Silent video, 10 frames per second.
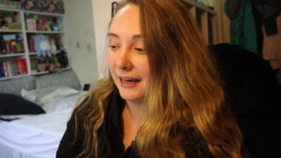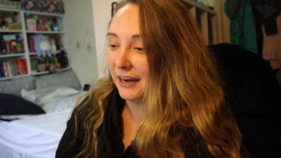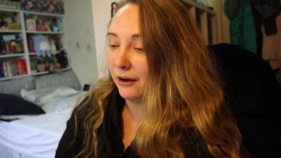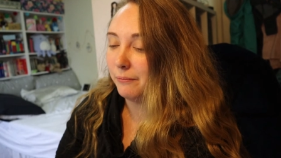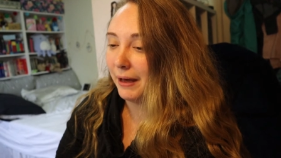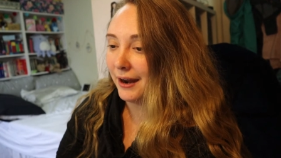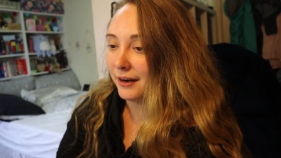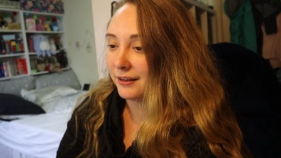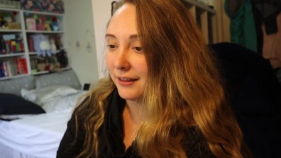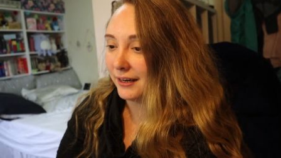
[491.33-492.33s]
And now I'm
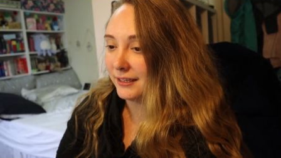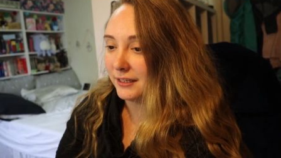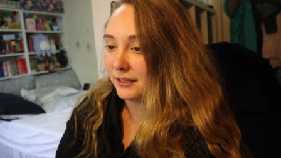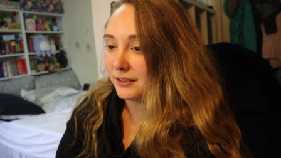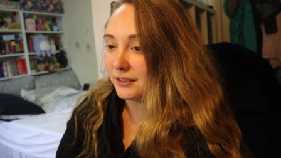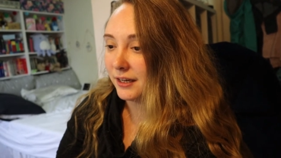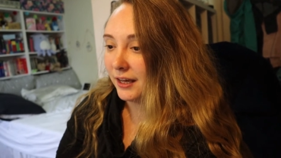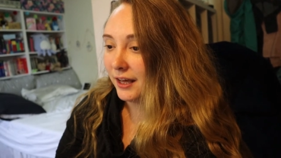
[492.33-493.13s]
panicked that I didn't